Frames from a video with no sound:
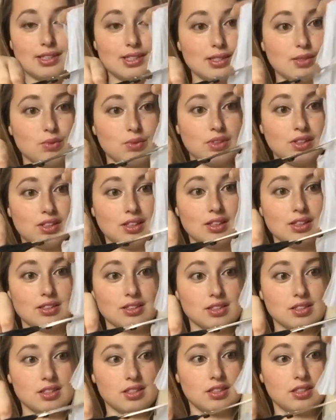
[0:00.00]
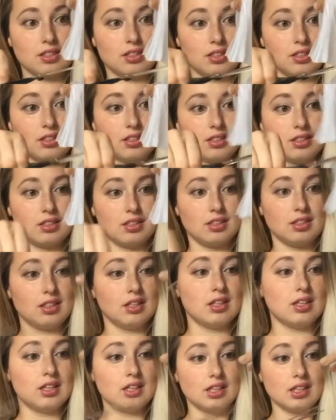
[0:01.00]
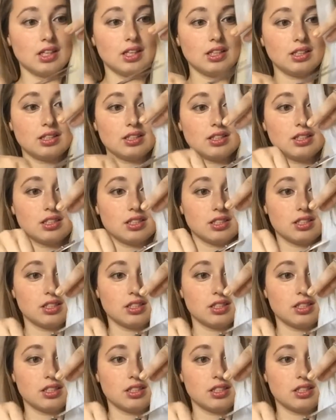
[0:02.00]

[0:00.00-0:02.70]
And doesn't want to cut. Cut.